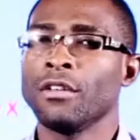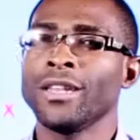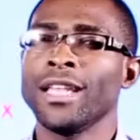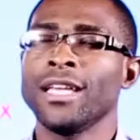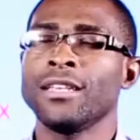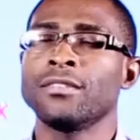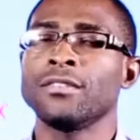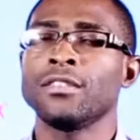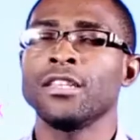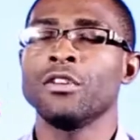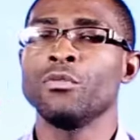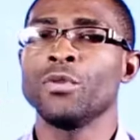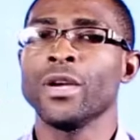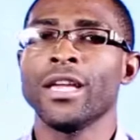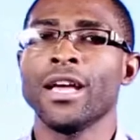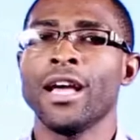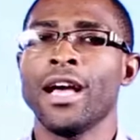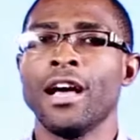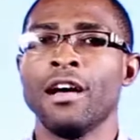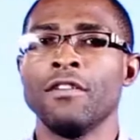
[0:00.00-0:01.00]
let's say we
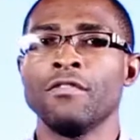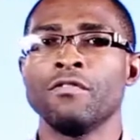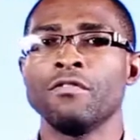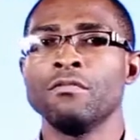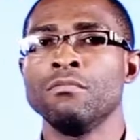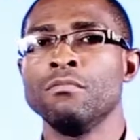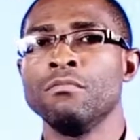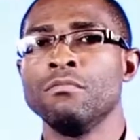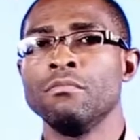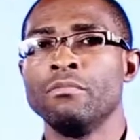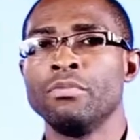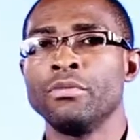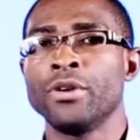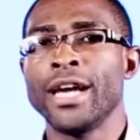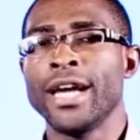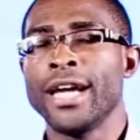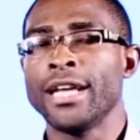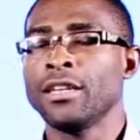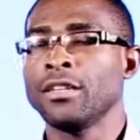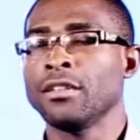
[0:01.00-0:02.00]
have
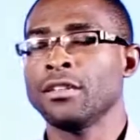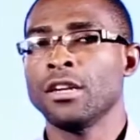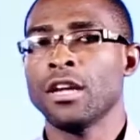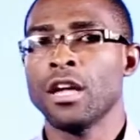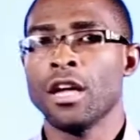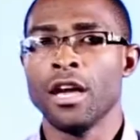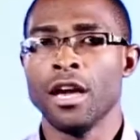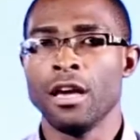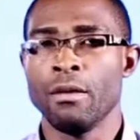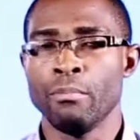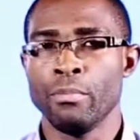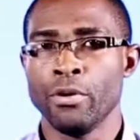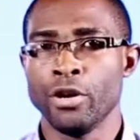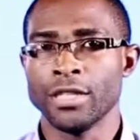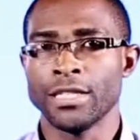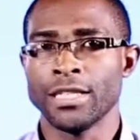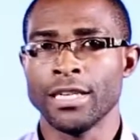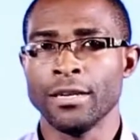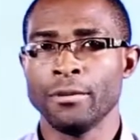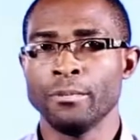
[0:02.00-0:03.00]
bread and
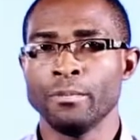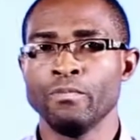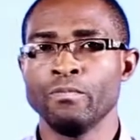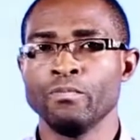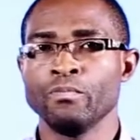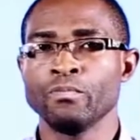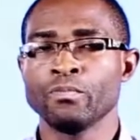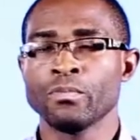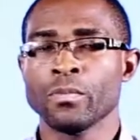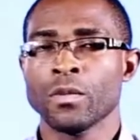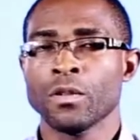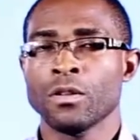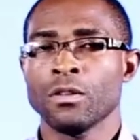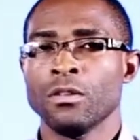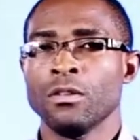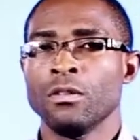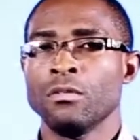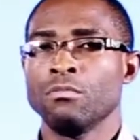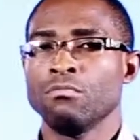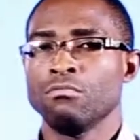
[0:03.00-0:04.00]
butter.
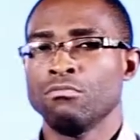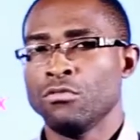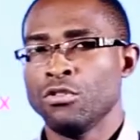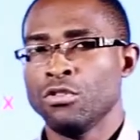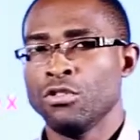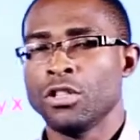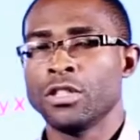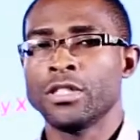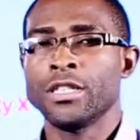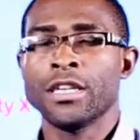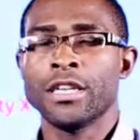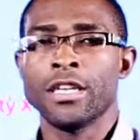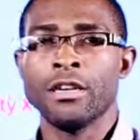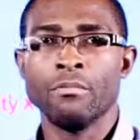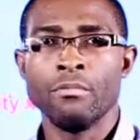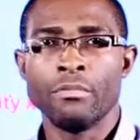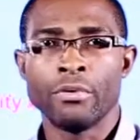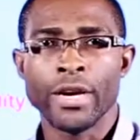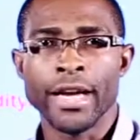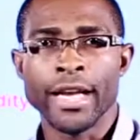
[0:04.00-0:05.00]
You're
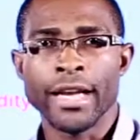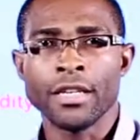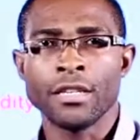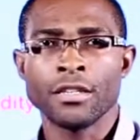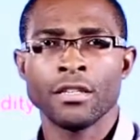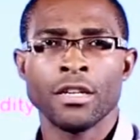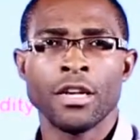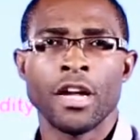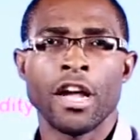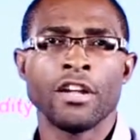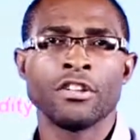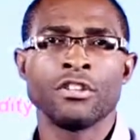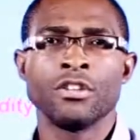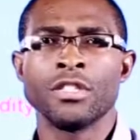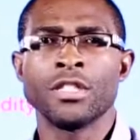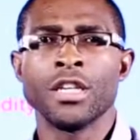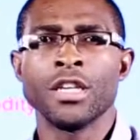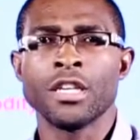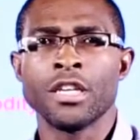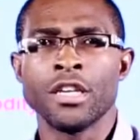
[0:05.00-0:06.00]
taking bread and you're
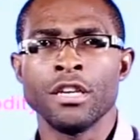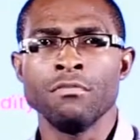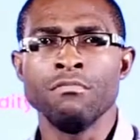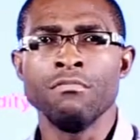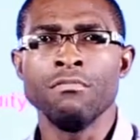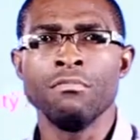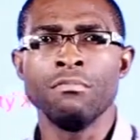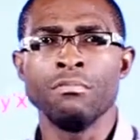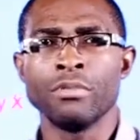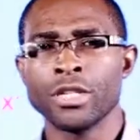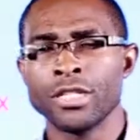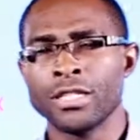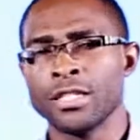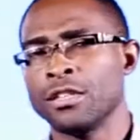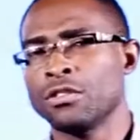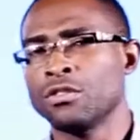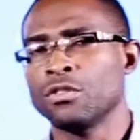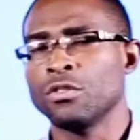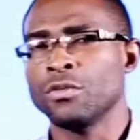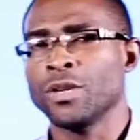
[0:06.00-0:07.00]
taking
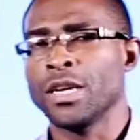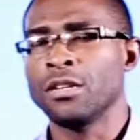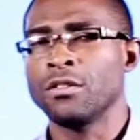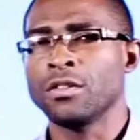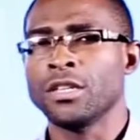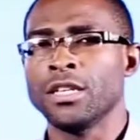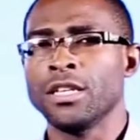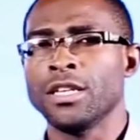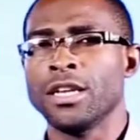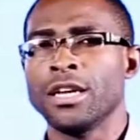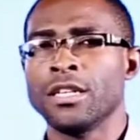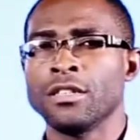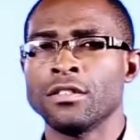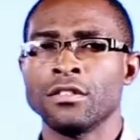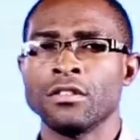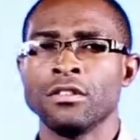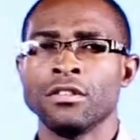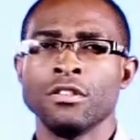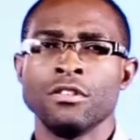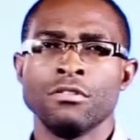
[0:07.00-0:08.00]
butter. So we are looking at
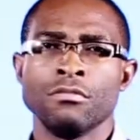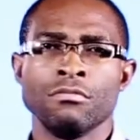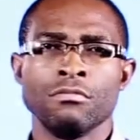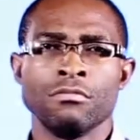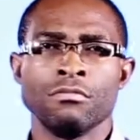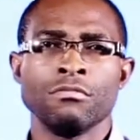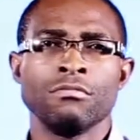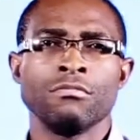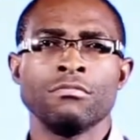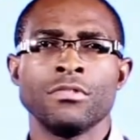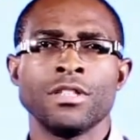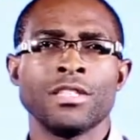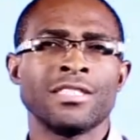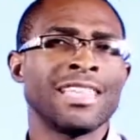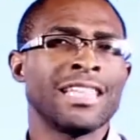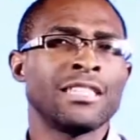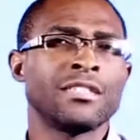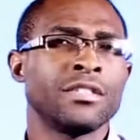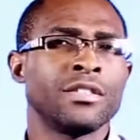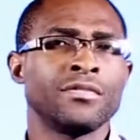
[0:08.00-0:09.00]
the
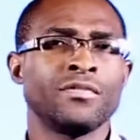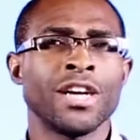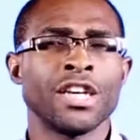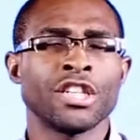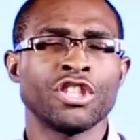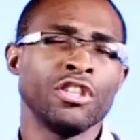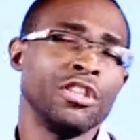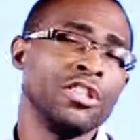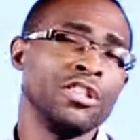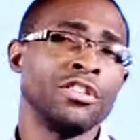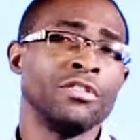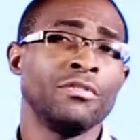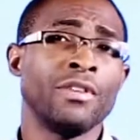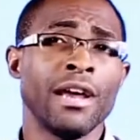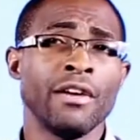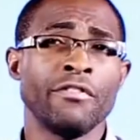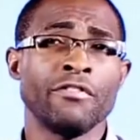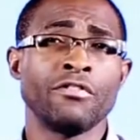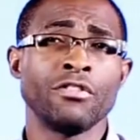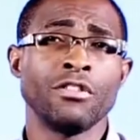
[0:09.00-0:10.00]
satisfaction
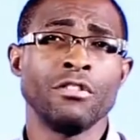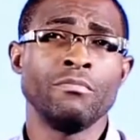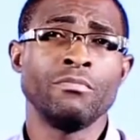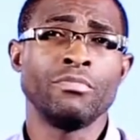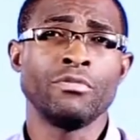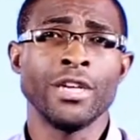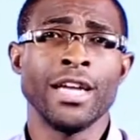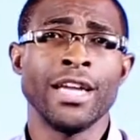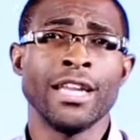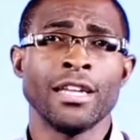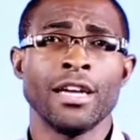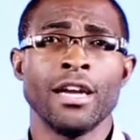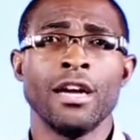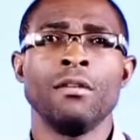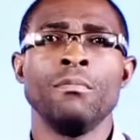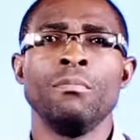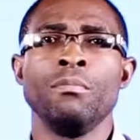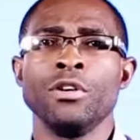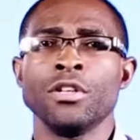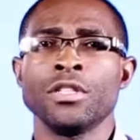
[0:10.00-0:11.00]
derived from bread
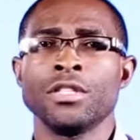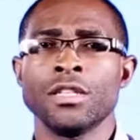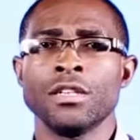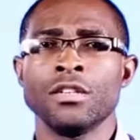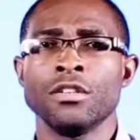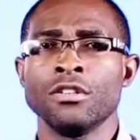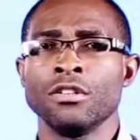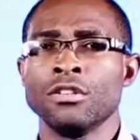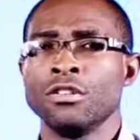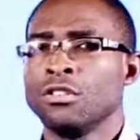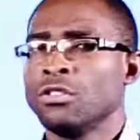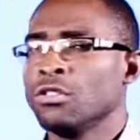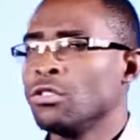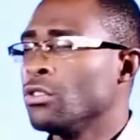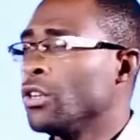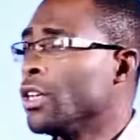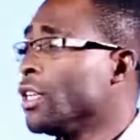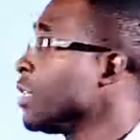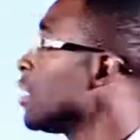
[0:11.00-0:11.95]
and butter. So in